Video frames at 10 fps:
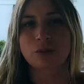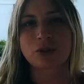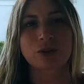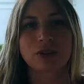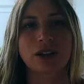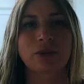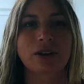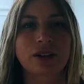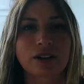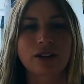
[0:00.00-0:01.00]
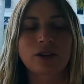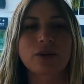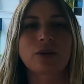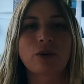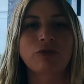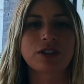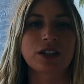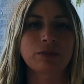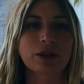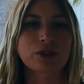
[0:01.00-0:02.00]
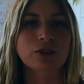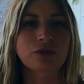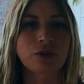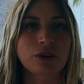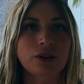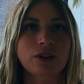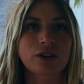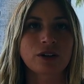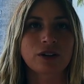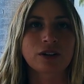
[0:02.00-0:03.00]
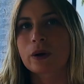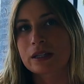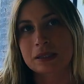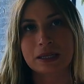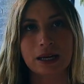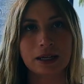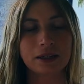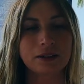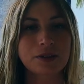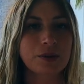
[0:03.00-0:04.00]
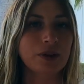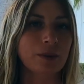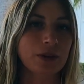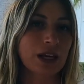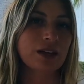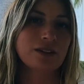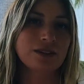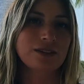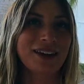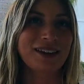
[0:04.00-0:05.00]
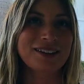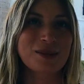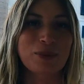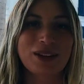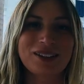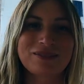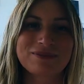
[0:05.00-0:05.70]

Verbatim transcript: Some resort that we're gonna go hopefully take pictures for Wednesday. So in a couple days. Yeah, that's the plan.